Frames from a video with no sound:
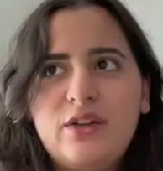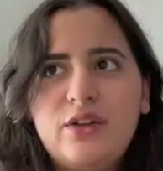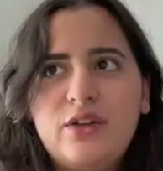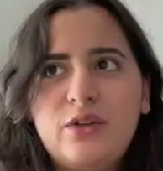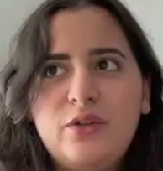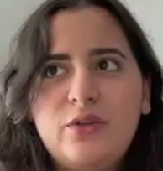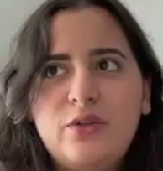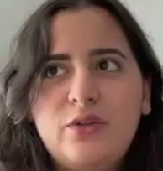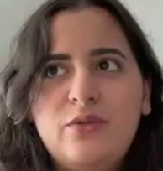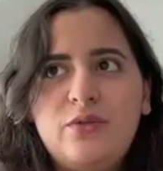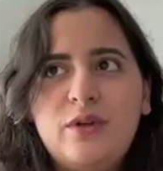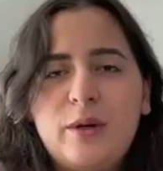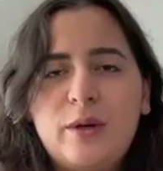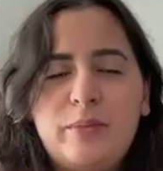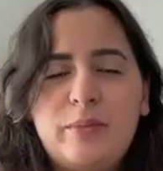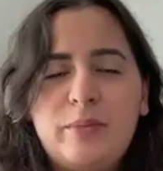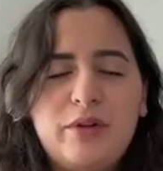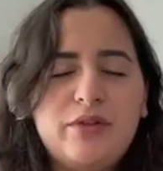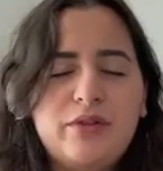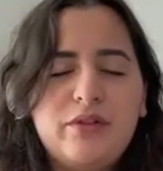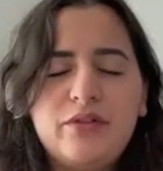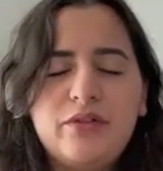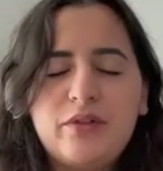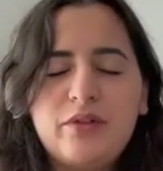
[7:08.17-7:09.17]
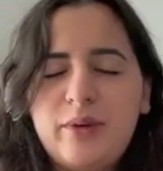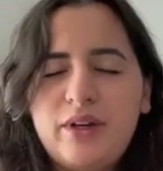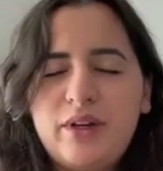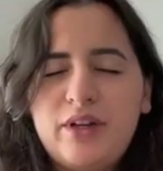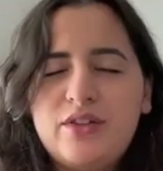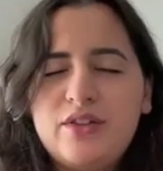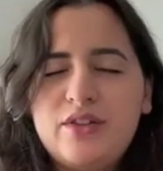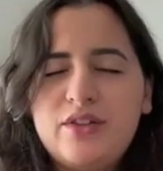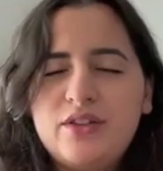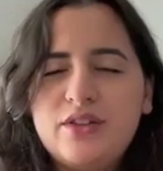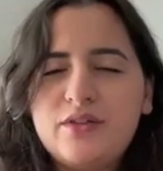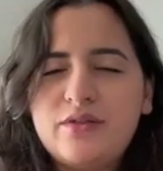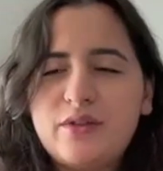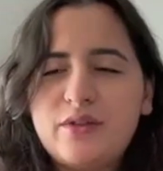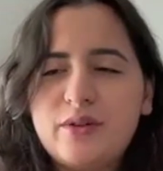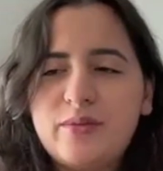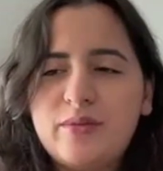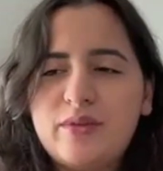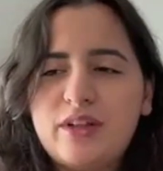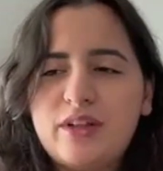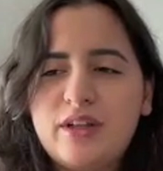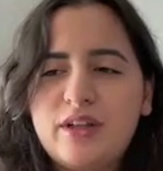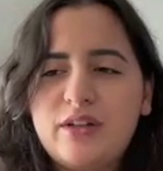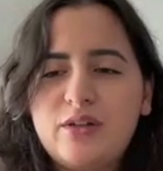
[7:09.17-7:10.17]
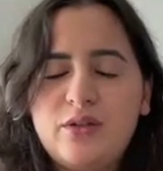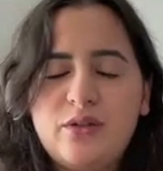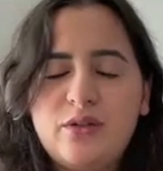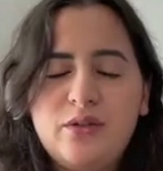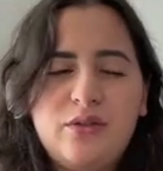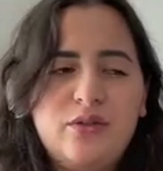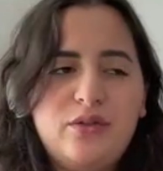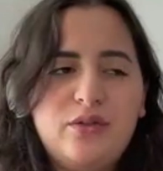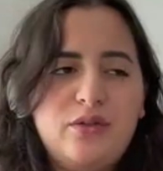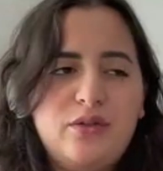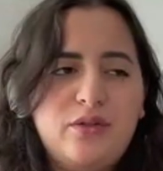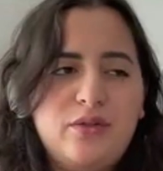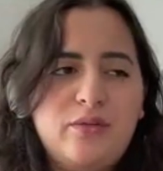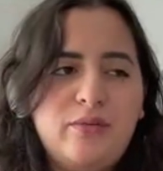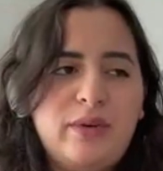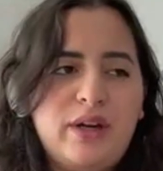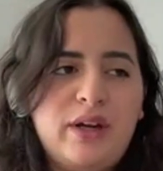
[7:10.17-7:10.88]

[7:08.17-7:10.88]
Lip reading: knew a couple of informations from there due to